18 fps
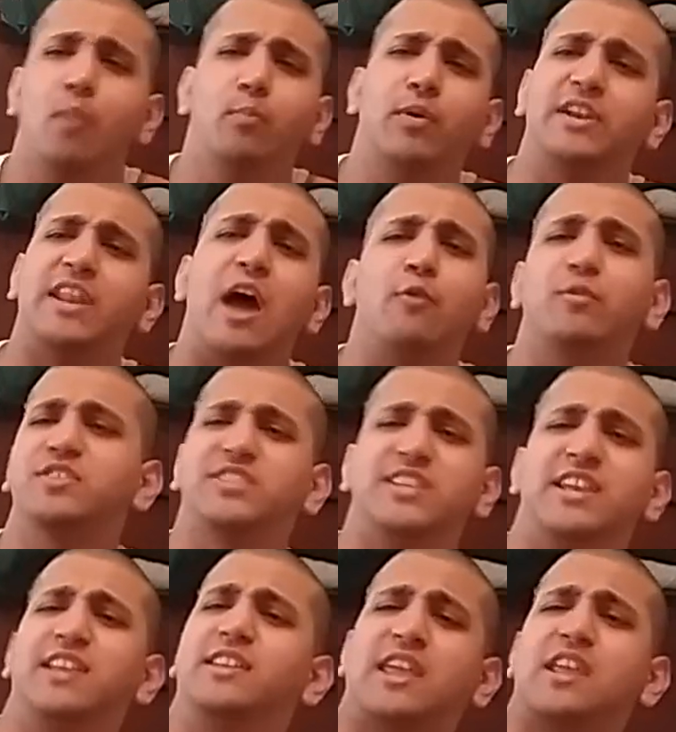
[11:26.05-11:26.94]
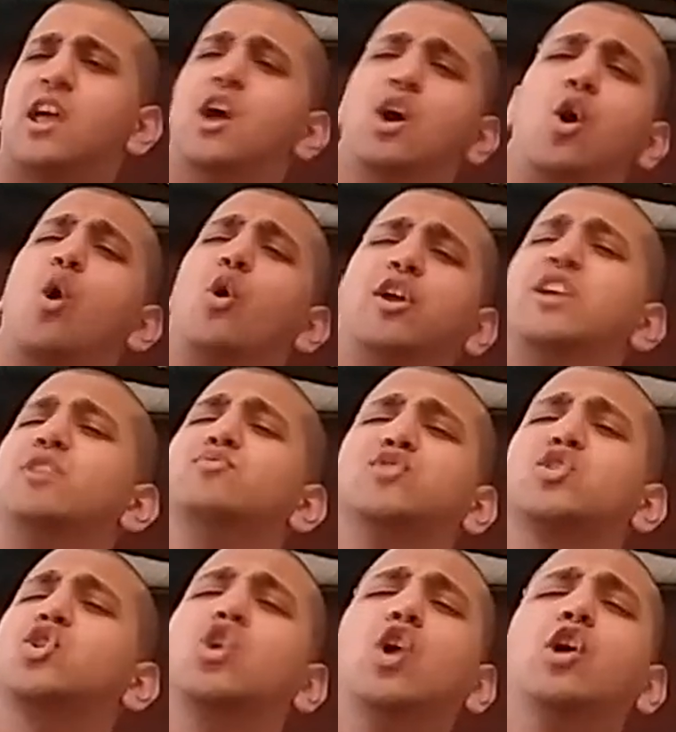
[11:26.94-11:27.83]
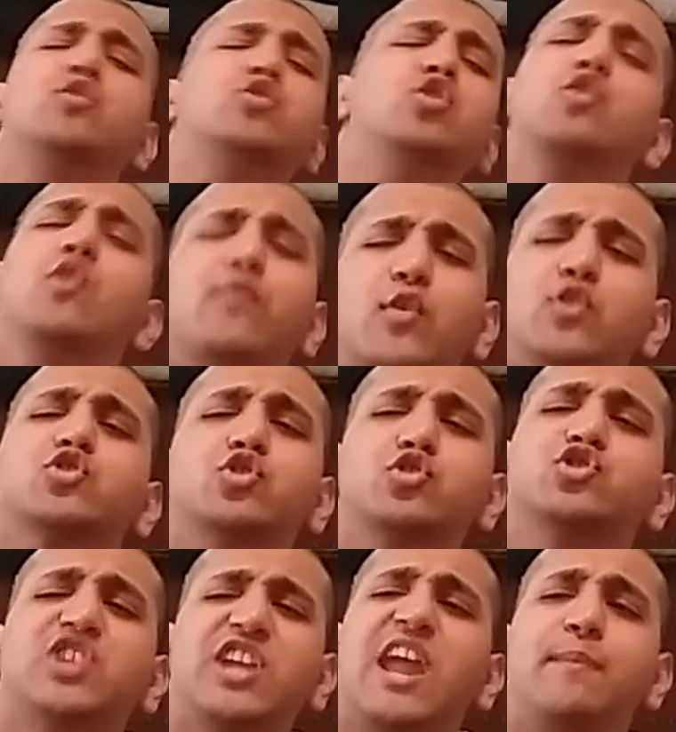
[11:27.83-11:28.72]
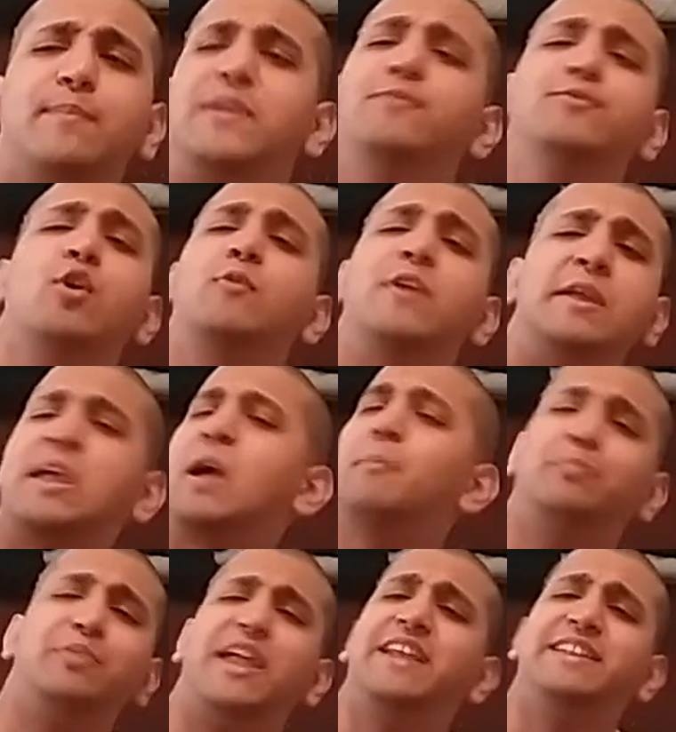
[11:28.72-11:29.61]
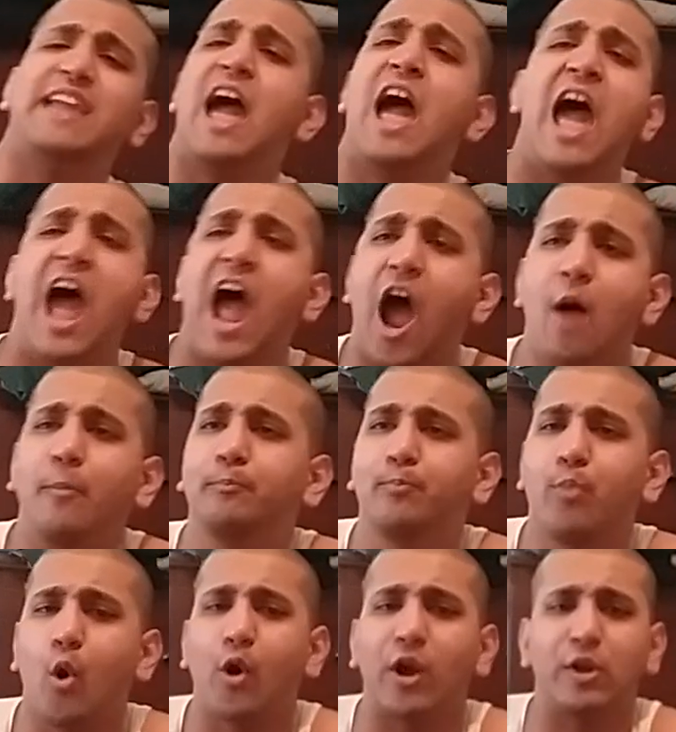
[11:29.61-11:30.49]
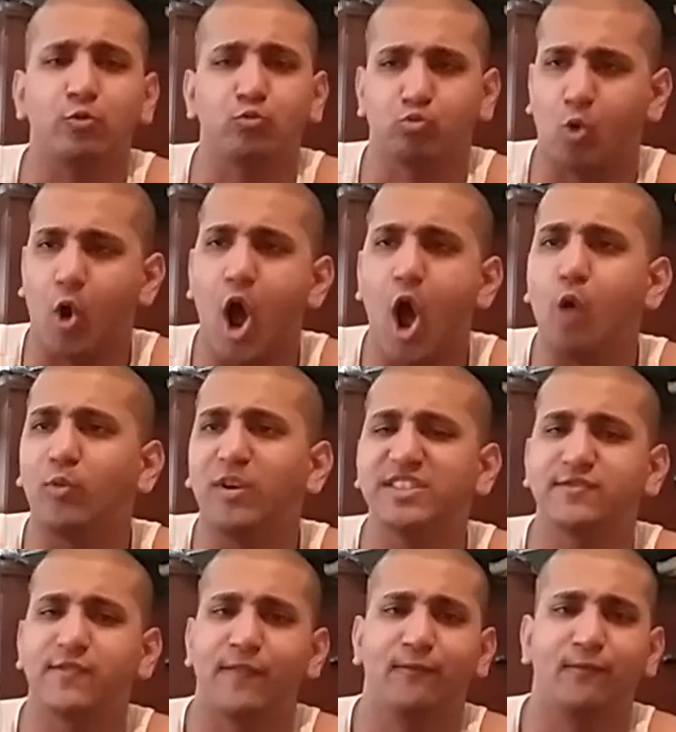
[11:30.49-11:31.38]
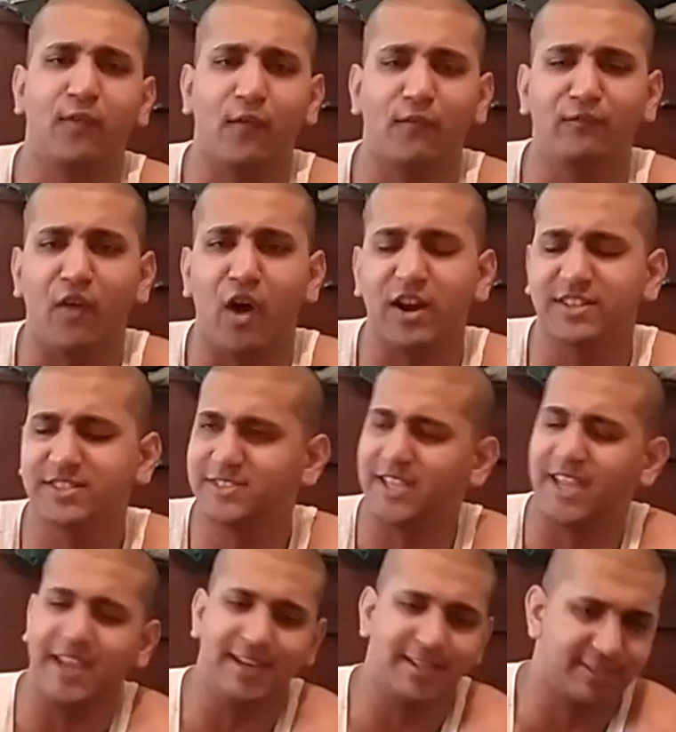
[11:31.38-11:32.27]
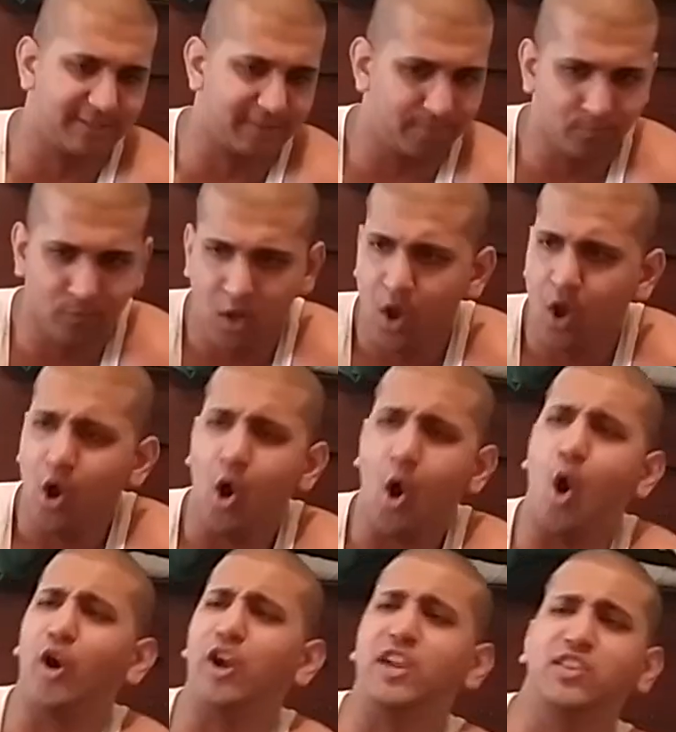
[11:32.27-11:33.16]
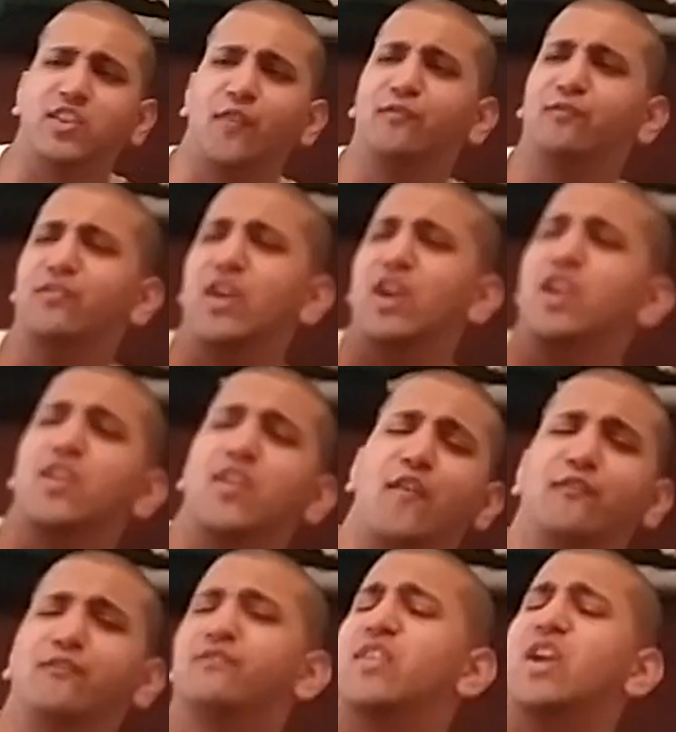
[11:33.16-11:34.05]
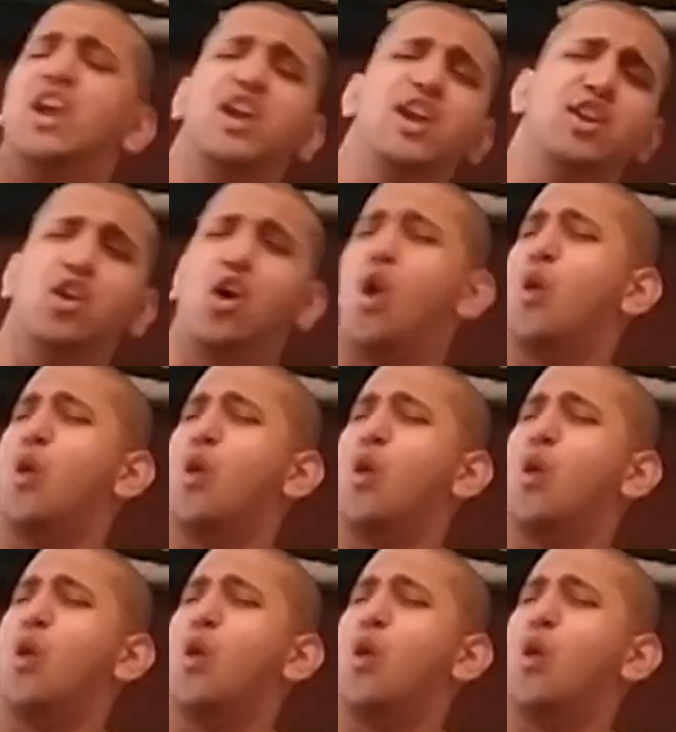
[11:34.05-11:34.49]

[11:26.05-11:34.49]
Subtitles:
But now we're seeing like, oh, he was a good Universal Champion. Even though he complained about how boring Raw was for fuck's sakes. Oh, he defeated The Fiend.